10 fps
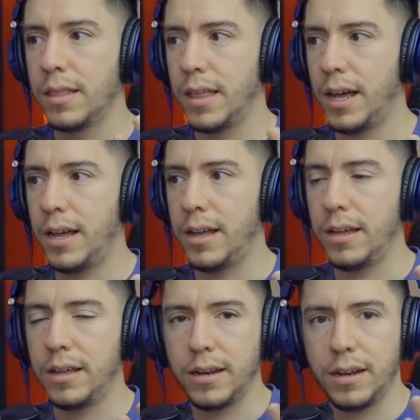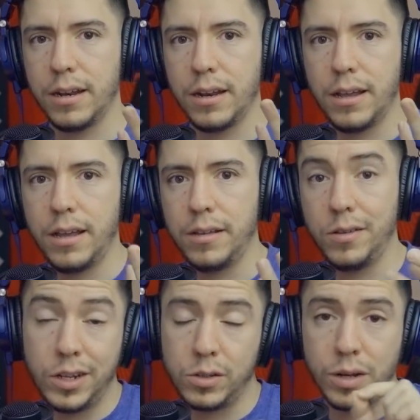that
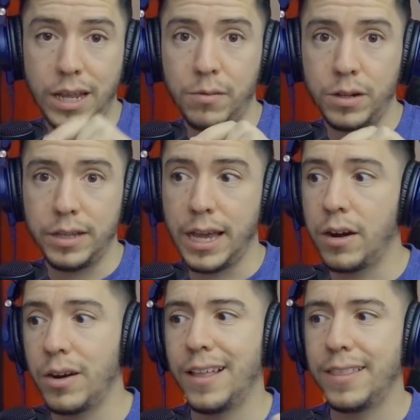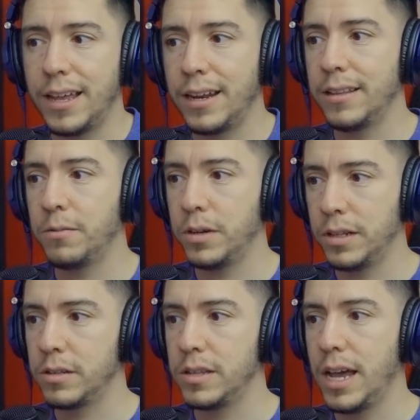you need to enable the add-on, and then
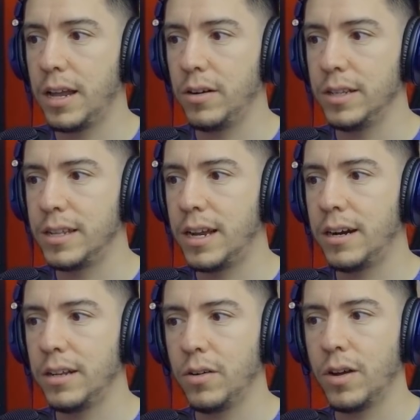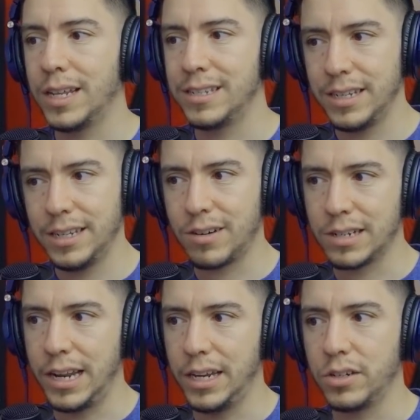once the add-on is there, you're gonna see
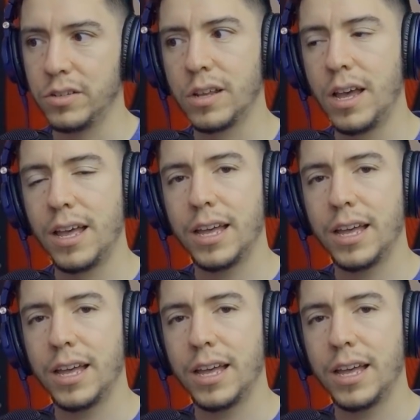translations.